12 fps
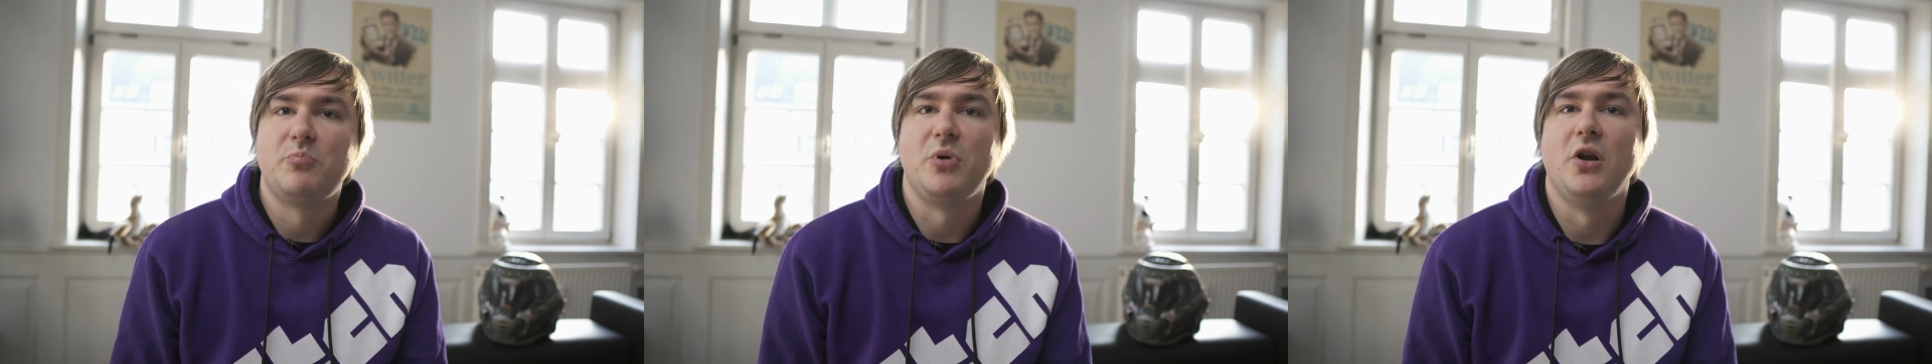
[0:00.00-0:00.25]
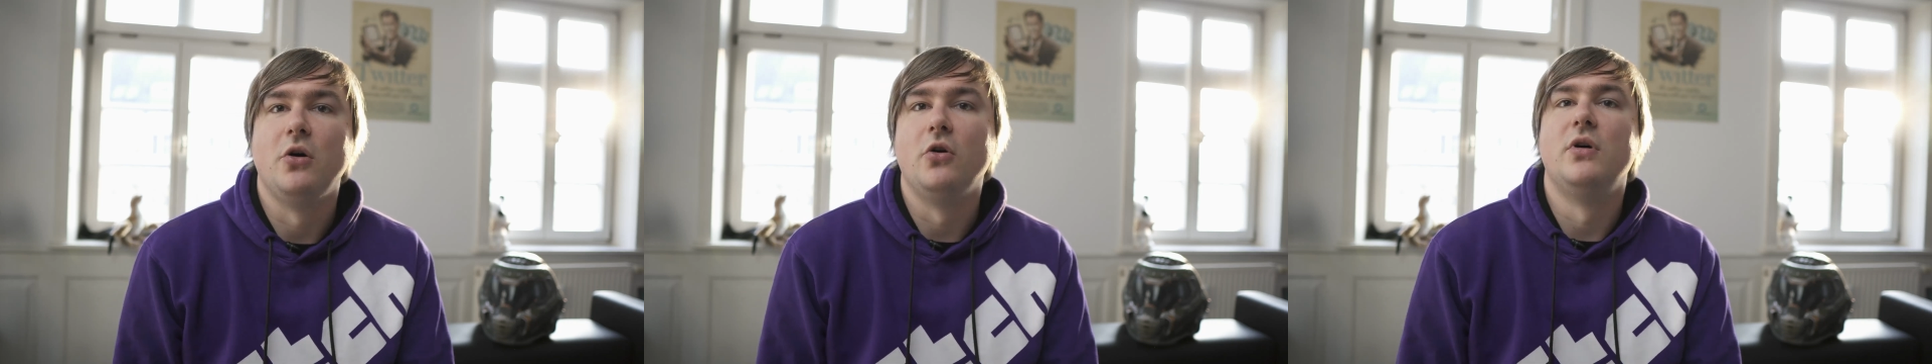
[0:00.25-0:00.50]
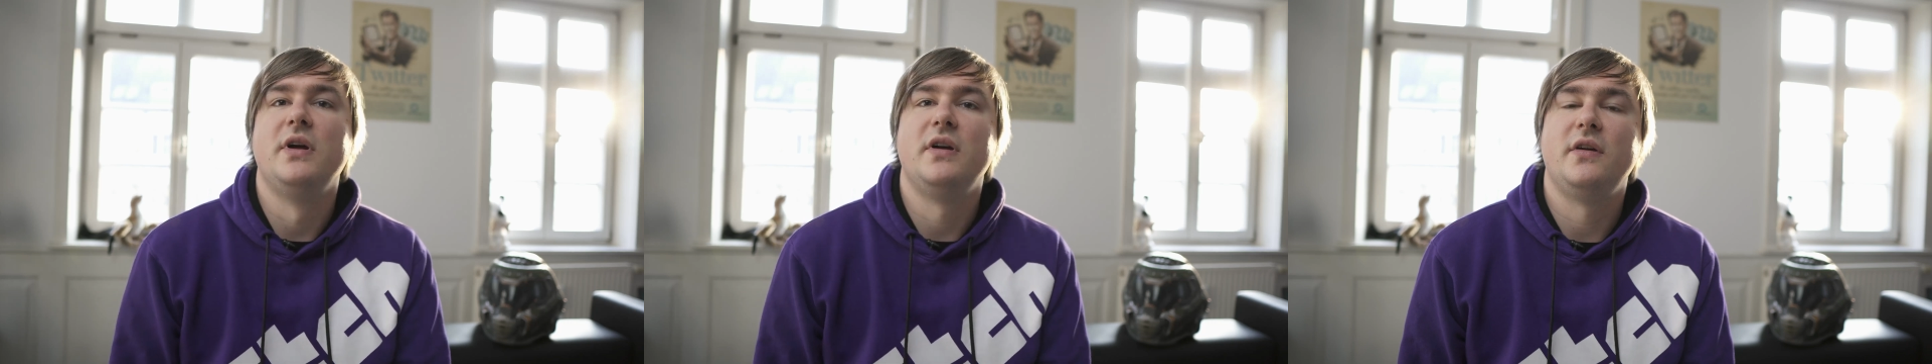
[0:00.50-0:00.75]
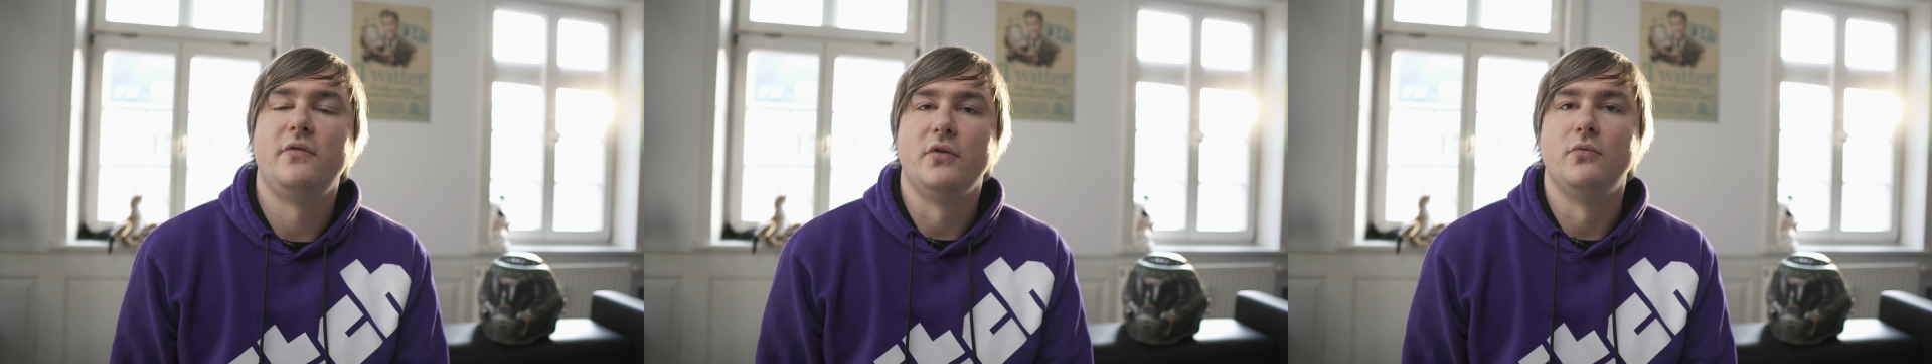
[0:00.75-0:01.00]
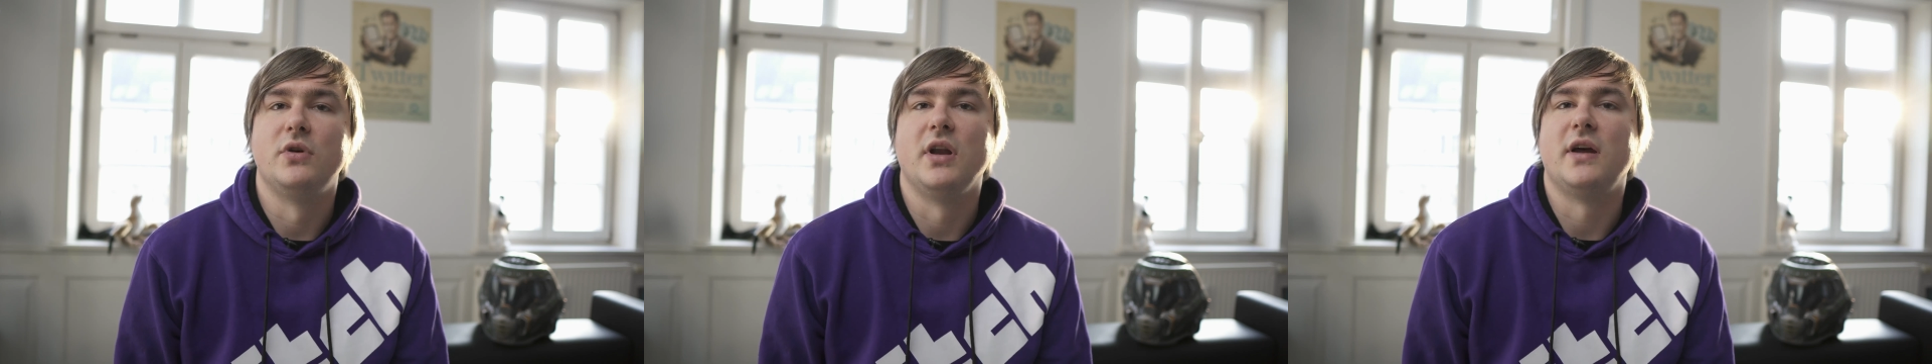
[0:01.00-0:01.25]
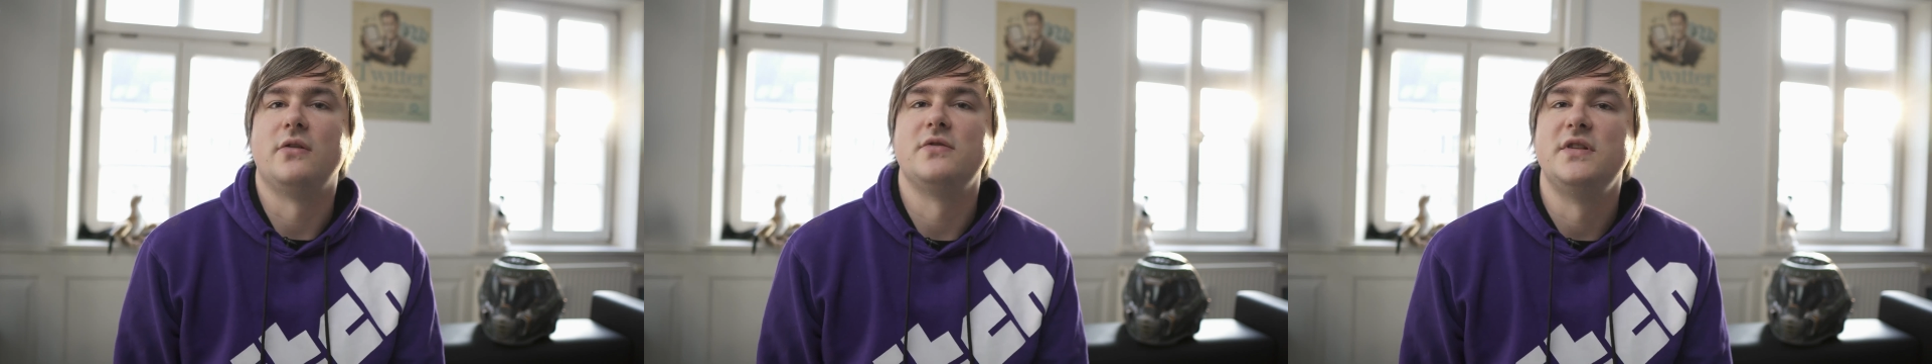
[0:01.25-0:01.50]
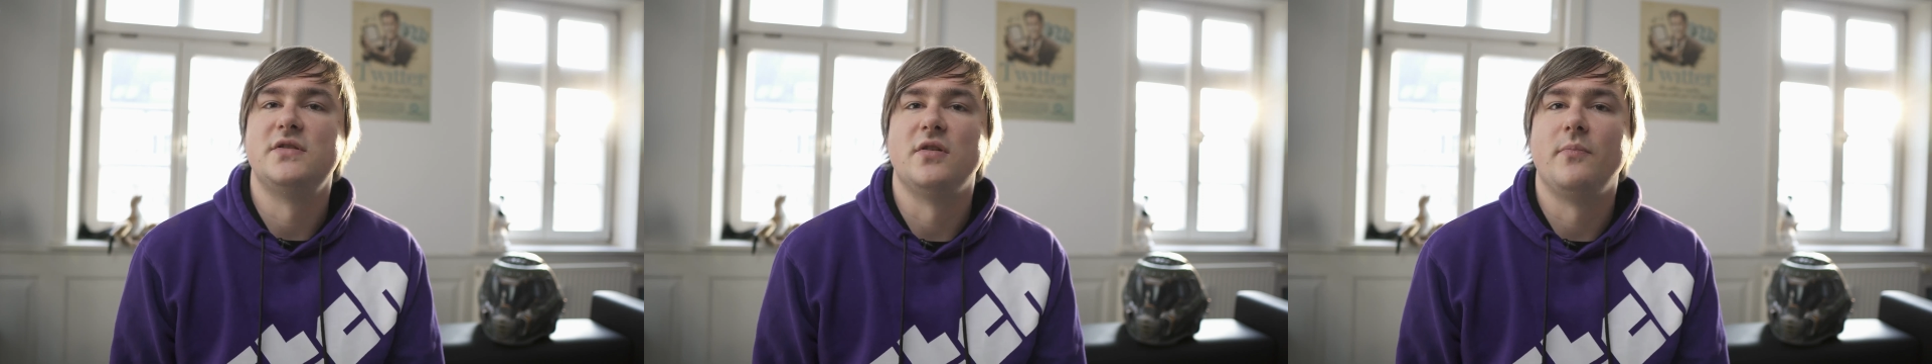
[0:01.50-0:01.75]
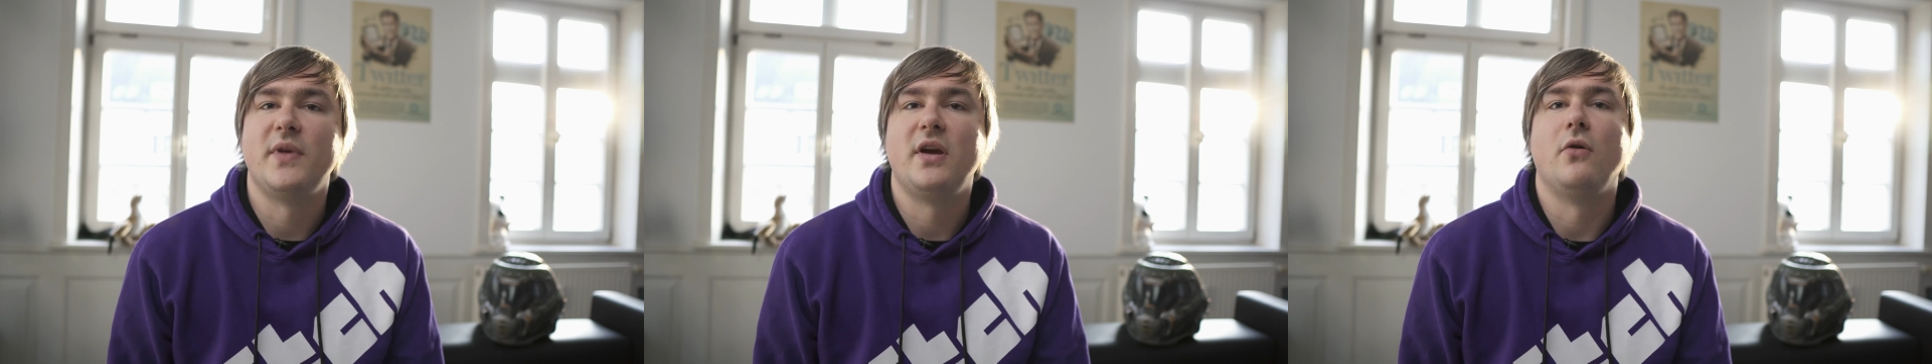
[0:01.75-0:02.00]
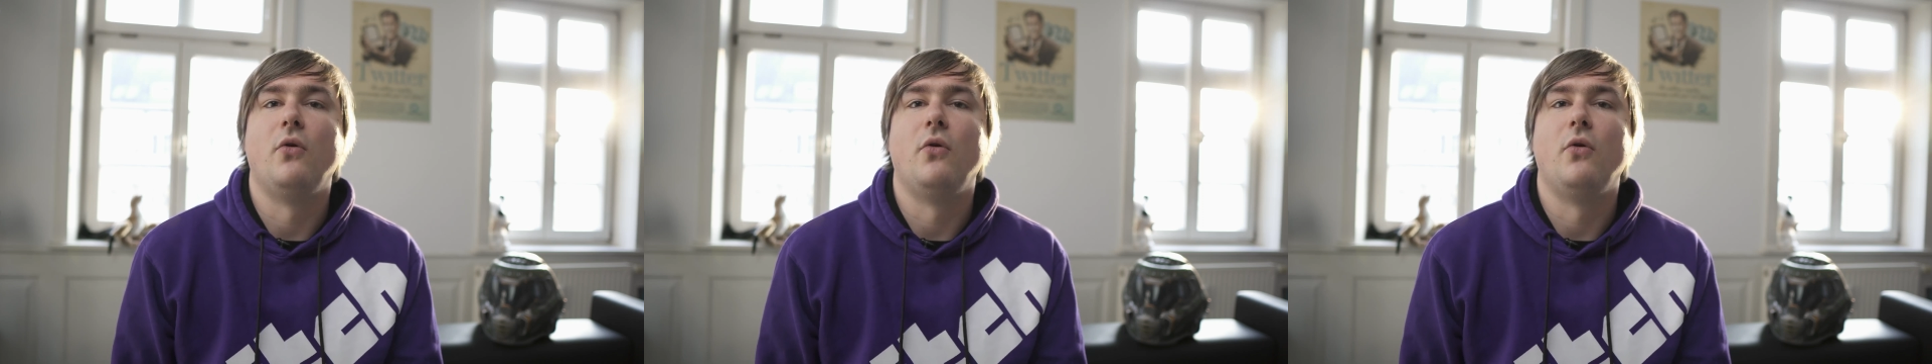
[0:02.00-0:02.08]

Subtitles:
below if you would like to see something,